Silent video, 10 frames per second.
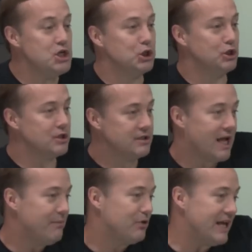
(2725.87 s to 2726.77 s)
You look
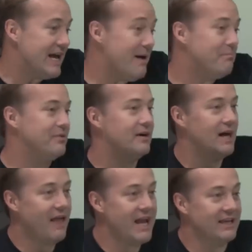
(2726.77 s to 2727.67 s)
like pretty hip.
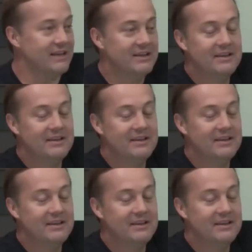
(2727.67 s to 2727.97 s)
I like it.